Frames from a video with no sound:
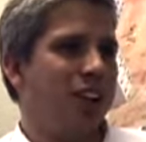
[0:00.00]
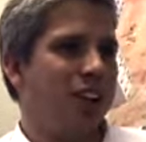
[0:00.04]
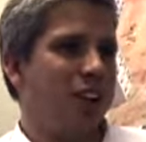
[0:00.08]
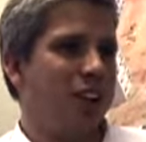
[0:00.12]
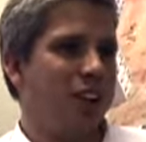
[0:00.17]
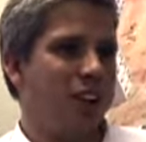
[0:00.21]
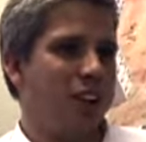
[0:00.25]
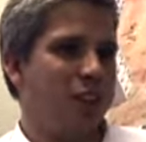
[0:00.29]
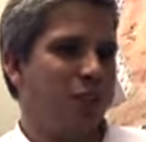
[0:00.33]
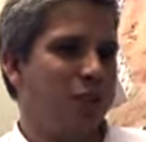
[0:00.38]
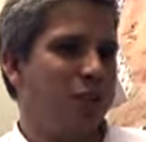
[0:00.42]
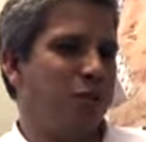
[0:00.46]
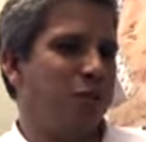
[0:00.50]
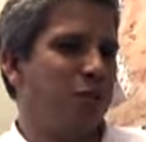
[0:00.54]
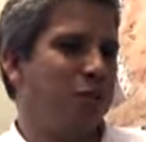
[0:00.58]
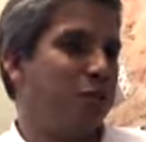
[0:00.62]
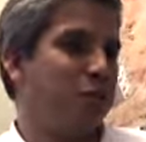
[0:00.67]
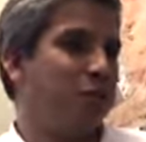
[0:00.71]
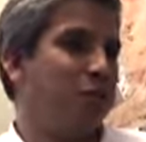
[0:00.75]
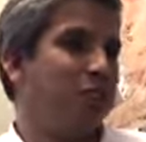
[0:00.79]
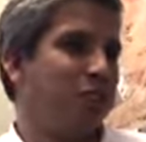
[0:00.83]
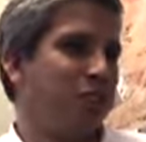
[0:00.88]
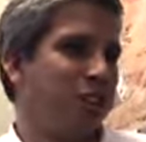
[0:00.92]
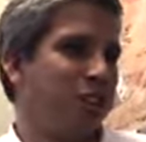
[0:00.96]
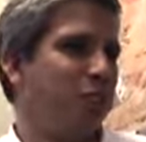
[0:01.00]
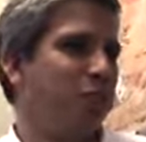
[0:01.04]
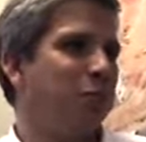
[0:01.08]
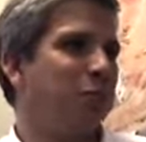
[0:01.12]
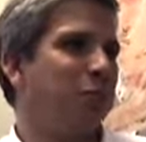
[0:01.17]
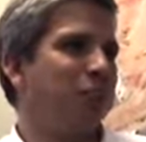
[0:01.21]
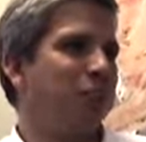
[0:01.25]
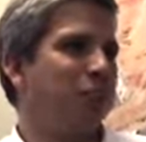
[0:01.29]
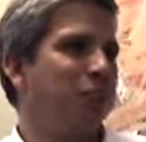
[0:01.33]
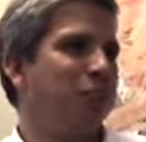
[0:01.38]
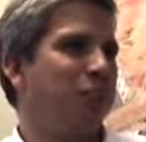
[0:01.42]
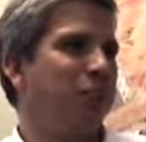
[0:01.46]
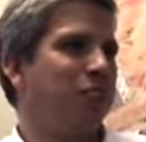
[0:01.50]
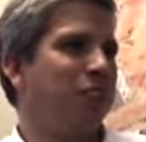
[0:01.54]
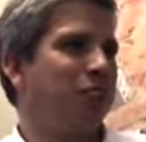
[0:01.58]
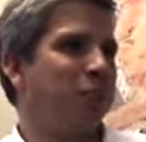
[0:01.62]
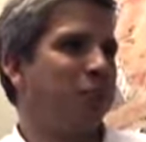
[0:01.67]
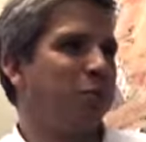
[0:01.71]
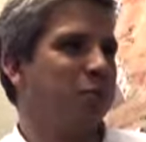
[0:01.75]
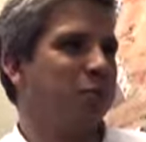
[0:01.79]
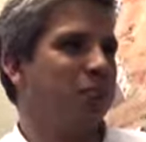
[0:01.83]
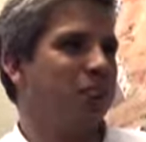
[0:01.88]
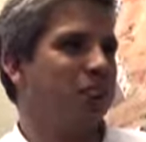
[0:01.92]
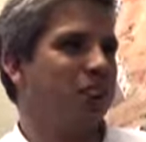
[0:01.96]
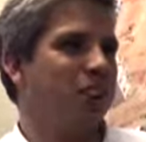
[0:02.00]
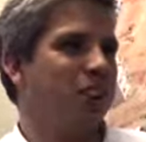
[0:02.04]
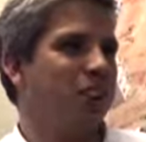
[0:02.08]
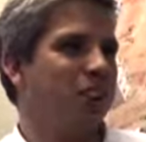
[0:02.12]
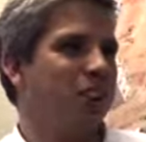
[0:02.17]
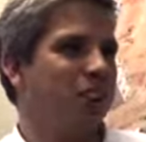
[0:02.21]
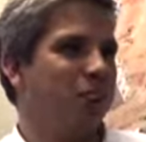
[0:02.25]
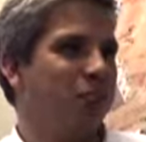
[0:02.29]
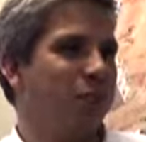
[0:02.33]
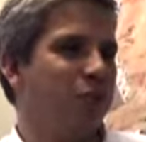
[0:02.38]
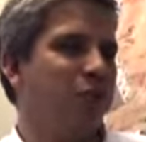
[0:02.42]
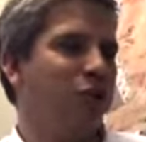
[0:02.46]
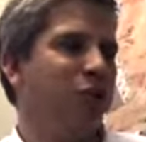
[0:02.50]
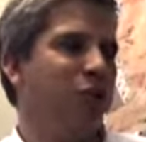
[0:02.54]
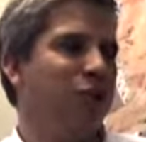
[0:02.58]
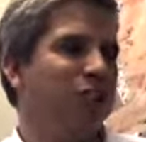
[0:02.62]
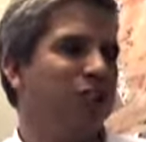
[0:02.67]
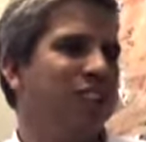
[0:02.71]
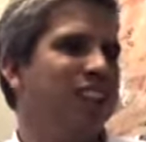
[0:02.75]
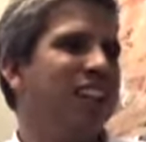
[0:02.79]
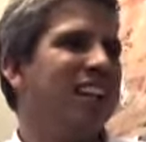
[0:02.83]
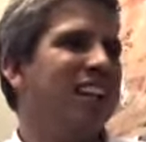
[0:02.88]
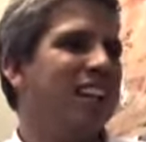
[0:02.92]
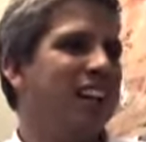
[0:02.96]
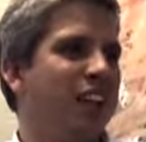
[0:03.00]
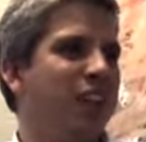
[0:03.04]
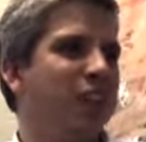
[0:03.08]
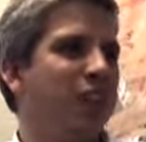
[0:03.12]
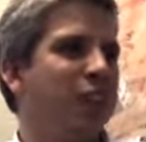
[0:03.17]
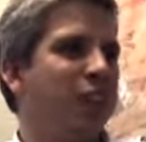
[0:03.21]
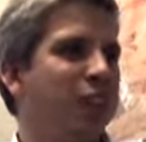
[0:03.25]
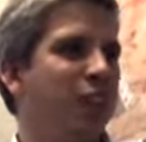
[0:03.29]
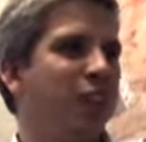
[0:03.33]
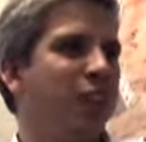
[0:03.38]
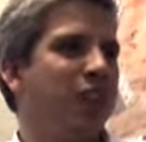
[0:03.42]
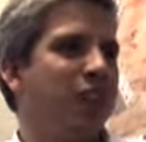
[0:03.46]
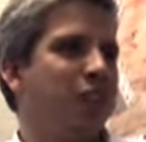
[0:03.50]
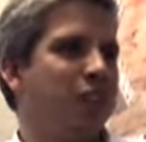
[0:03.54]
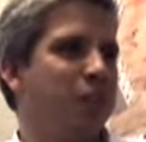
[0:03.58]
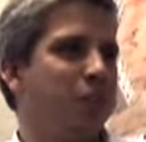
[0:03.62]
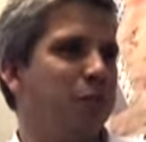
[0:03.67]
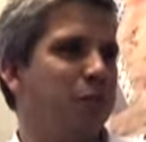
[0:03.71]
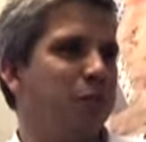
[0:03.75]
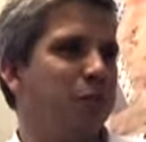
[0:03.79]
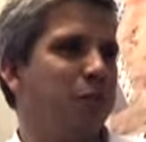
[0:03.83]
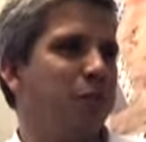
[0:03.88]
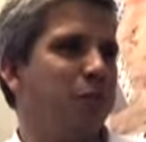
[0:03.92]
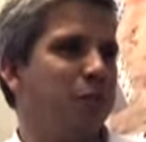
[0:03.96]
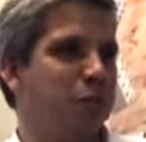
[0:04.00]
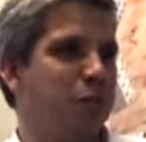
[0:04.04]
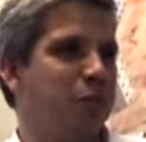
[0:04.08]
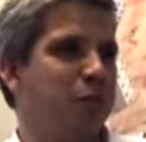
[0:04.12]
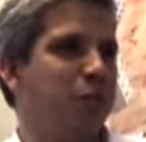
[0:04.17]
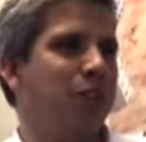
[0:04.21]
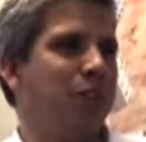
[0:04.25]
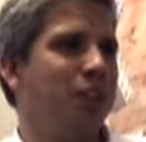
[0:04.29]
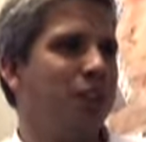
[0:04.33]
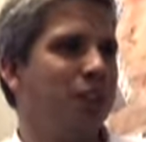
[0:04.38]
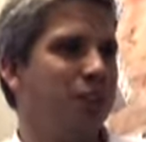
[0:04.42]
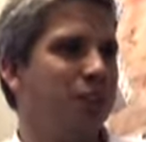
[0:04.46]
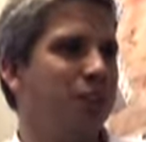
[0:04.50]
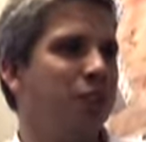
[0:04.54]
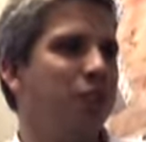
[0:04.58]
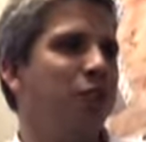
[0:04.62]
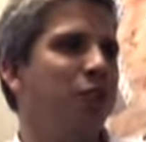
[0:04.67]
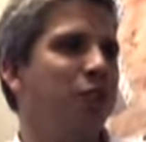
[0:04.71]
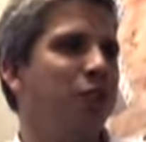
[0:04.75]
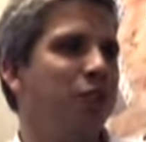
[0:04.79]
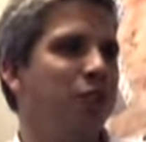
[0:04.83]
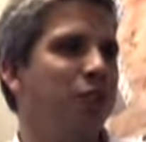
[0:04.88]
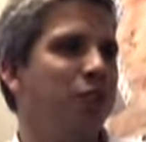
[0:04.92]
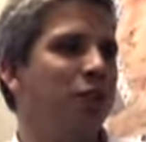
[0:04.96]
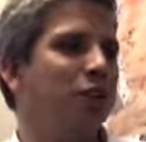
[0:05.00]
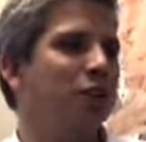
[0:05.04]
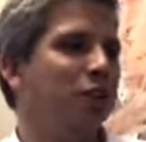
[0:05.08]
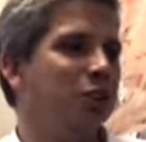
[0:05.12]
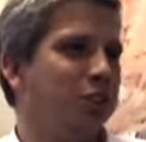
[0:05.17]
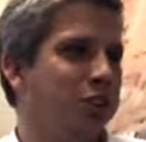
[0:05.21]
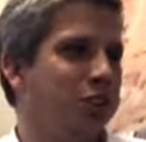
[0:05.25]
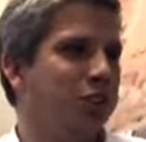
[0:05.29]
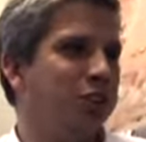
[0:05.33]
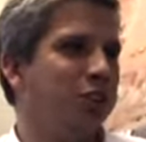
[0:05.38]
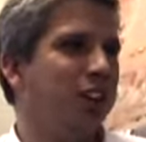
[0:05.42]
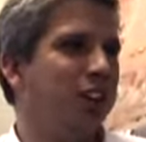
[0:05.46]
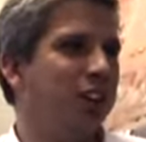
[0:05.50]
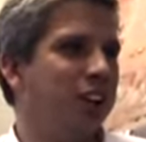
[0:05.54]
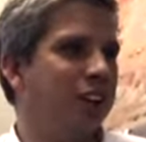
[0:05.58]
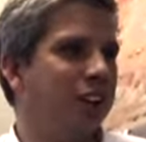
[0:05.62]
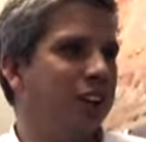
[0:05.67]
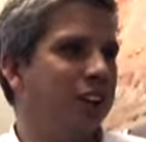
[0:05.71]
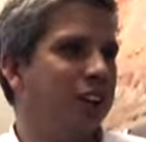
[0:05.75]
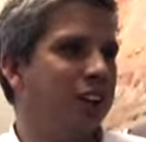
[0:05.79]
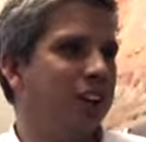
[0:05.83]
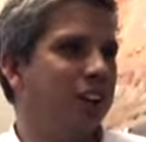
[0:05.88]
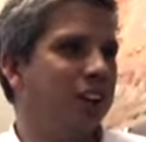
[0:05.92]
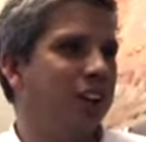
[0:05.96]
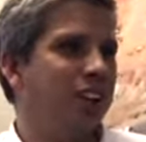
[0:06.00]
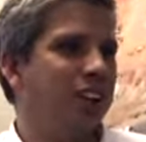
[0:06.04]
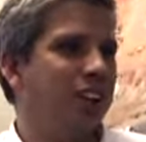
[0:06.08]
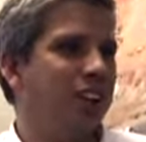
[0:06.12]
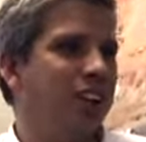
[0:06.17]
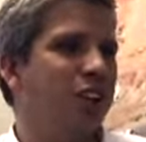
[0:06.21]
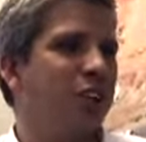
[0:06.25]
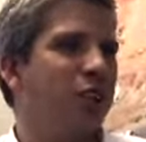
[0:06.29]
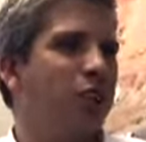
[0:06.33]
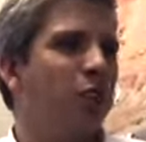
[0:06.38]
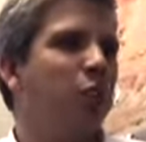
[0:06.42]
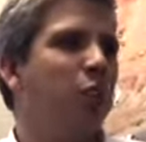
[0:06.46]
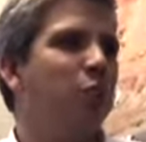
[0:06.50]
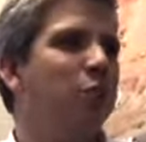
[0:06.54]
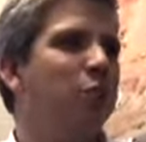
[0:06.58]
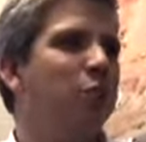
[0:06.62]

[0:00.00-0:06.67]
If you use the example of fuel companies, if you're just another fuel company which people can put in fuel across the road, then you